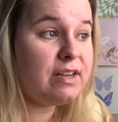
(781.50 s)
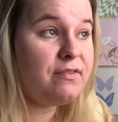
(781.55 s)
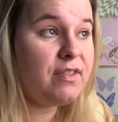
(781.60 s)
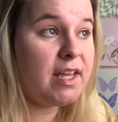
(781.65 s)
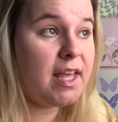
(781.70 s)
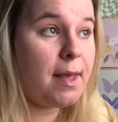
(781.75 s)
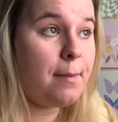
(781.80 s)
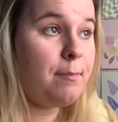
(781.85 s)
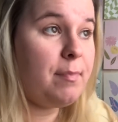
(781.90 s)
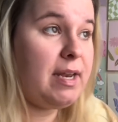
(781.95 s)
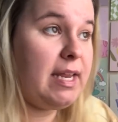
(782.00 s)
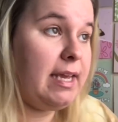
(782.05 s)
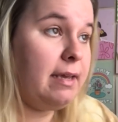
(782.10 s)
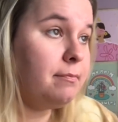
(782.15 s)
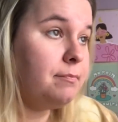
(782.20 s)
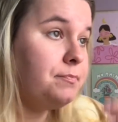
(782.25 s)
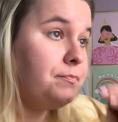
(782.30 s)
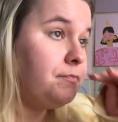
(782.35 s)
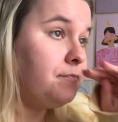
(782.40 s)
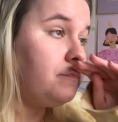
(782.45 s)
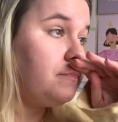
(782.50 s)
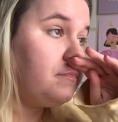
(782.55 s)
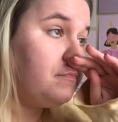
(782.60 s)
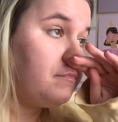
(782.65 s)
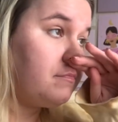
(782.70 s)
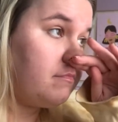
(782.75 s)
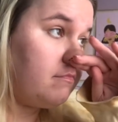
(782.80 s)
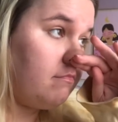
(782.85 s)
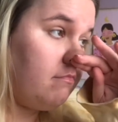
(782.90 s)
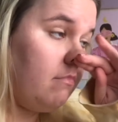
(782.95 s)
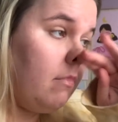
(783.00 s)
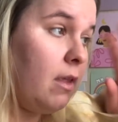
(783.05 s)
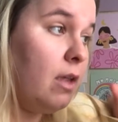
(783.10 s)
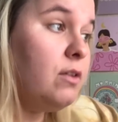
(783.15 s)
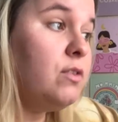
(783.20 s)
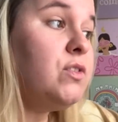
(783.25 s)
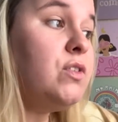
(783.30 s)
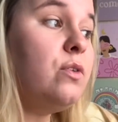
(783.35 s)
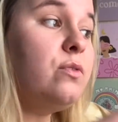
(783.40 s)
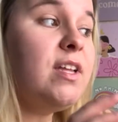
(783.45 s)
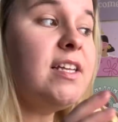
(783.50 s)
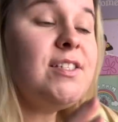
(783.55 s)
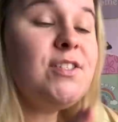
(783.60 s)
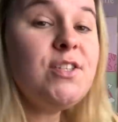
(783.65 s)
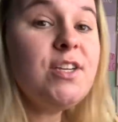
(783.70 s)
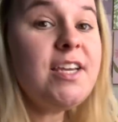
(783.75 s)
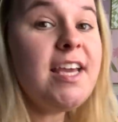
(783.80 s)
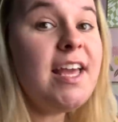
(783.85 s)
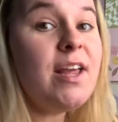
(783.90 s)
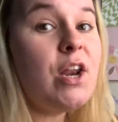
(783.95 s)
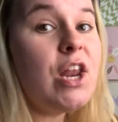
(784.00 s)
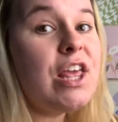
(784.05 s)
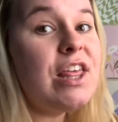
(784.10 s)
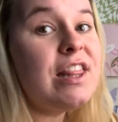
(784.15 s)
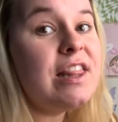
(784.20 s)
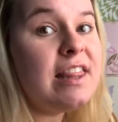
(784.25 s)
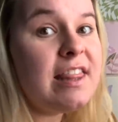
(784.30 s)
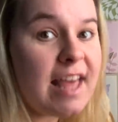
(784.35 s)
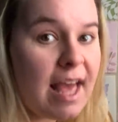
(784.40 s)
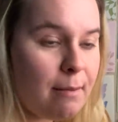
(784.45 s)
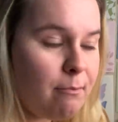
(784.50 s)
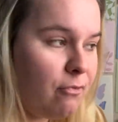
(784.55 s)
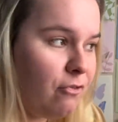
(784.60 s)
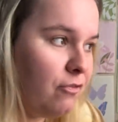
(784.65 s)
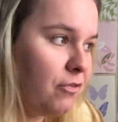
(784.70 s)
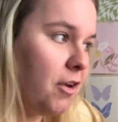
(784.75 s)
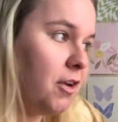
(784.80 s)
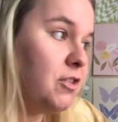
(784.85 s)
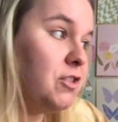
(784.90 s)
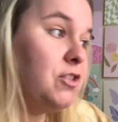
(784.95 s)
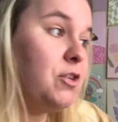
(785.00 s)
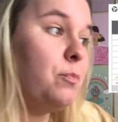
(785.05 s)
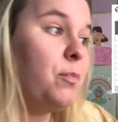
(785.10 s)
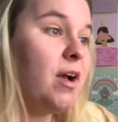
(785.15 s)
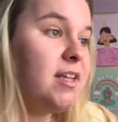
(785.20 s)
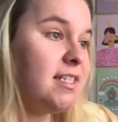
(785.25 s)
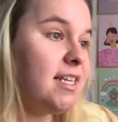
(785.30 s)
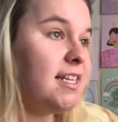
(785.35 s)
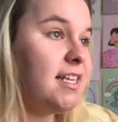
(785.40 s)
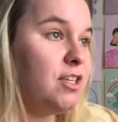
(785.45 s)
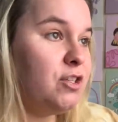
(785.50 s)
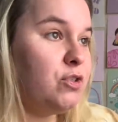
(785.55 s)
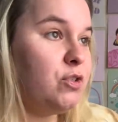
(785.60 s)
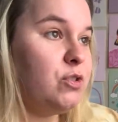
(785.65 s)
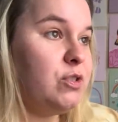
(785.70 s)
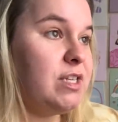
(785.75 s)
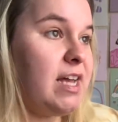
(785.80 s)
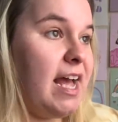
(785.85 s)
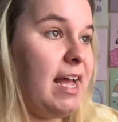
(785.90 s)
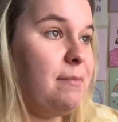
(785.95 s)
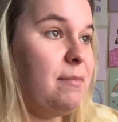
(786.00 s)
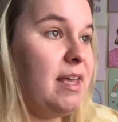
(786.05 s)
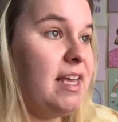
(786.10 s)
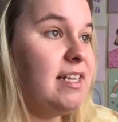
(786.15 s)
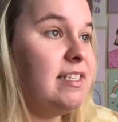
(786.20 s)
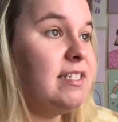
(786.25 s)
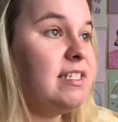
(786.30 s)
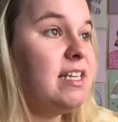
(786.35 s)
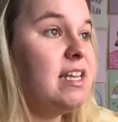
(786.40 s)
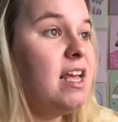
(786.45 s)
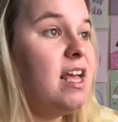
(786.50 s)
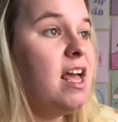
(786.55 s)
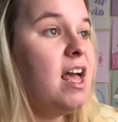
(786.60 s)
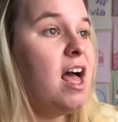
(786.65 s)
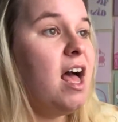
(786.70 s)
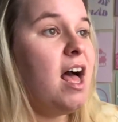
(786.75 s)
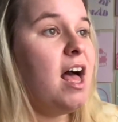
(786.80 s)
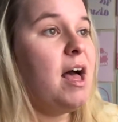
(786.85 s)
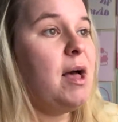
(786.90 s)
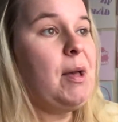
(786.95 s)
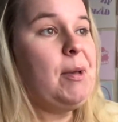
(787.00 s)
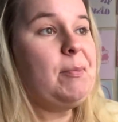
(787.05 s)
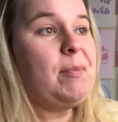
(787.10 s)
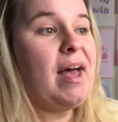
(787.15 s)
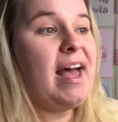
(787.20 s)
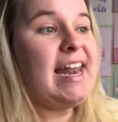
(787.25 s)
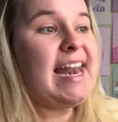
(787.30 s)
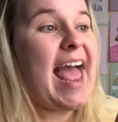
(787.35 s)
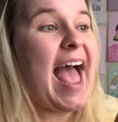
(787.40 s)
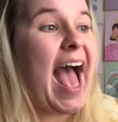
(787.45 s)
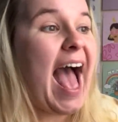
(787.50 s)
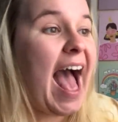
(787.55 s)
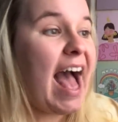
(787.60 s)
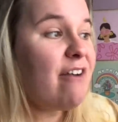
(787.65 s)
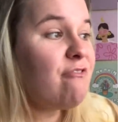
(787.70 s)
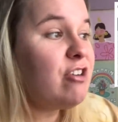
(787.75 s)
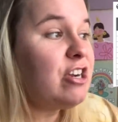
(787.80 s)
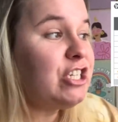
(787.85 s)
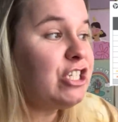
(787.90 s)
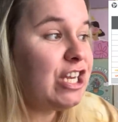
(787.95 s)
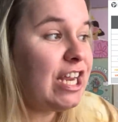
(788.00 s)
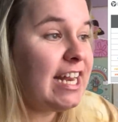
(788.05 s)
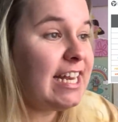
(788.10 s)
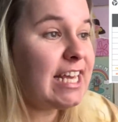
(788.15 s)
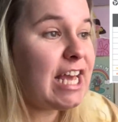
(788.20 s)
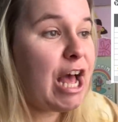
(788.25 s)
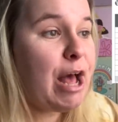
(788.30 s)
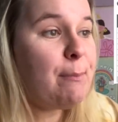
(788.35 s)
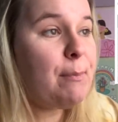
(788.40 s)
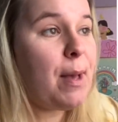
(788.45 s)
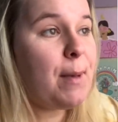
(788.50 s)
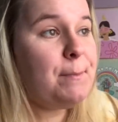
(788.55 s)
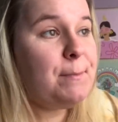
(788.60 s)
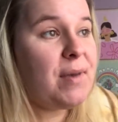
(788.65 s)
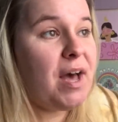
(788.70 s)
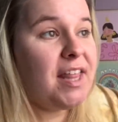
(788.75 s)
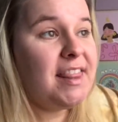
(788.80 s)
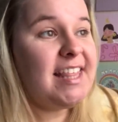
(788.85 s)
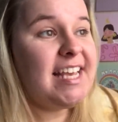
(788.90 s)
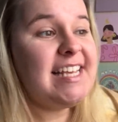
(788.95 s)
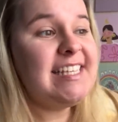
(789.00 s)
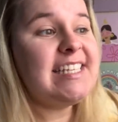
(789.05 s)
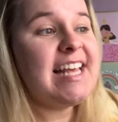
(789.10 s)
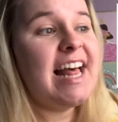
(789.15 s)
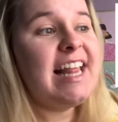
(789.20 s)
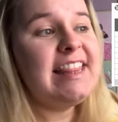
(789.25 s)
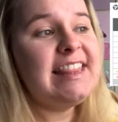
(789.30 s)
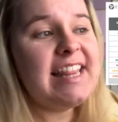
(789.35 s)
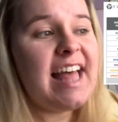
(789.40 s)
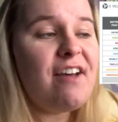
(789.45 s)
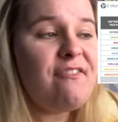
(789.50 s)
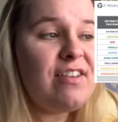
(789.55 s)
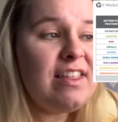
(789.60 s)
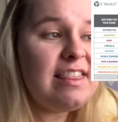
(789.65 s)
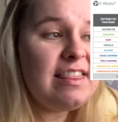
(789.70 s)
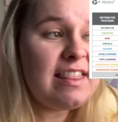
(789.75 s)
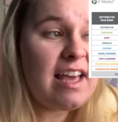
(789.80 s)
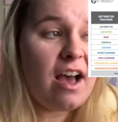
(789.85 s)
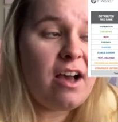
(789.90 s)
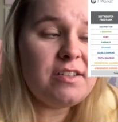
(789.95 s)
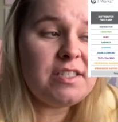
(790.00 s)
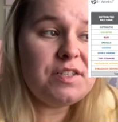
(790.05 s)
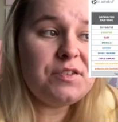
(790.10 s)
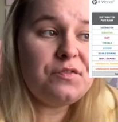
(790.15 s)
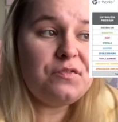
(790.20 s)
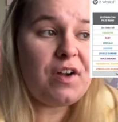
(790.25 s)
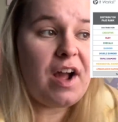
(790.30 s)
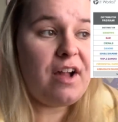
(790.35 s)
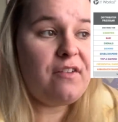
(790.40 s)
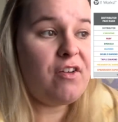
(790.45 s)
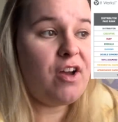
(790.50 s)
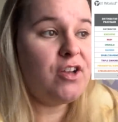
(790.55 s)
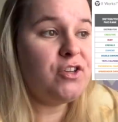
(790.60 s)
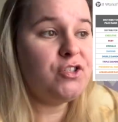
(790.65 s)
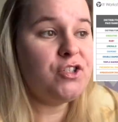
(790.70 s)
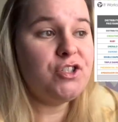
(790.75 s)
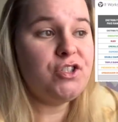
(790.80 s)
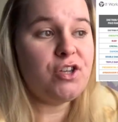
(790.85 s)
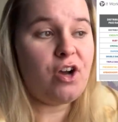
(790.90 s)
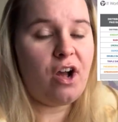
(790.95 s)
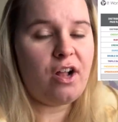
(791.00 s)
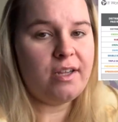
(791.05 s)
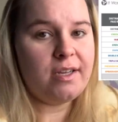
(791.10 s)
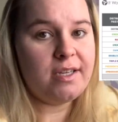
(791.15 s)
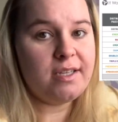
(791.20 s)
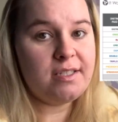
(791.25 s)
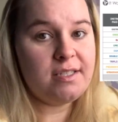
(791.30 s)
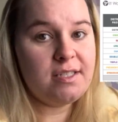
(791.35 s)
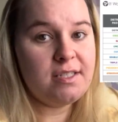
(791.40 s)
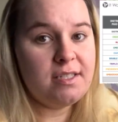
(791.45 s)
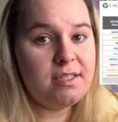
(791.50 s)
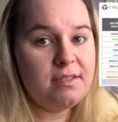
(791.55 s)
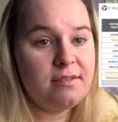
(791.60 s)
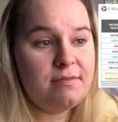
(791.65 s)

of the company. So let's look at them first. So Presidential Diamond, an average income a month is $11,500.